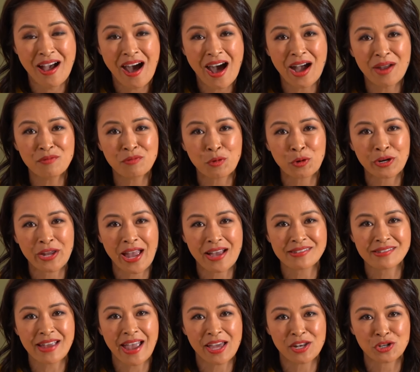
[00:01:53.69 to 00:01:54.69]
I'm
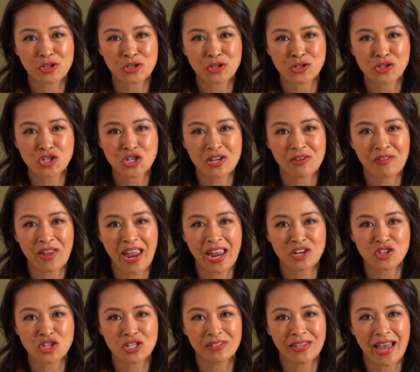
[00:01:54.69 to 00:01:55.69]
Forkast Editor-in-Chief
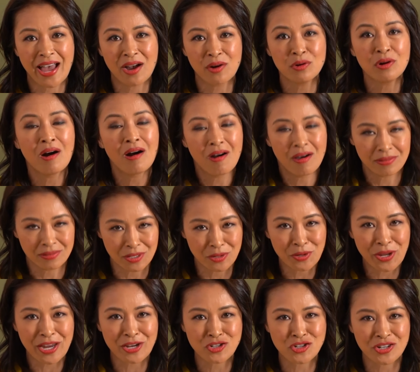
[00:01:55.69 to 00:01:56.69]
Angie Lau on
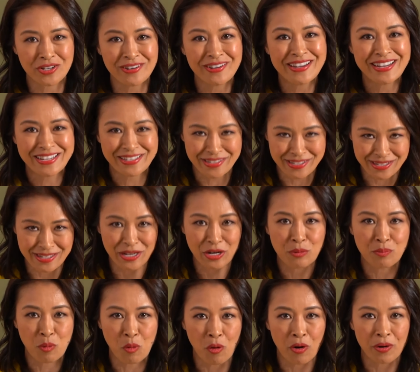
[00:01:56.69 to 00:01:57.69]
location in
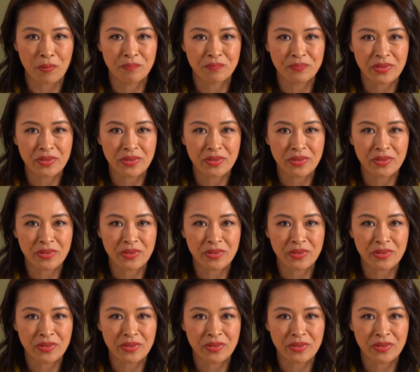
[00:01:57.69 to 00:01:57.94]
Singapore.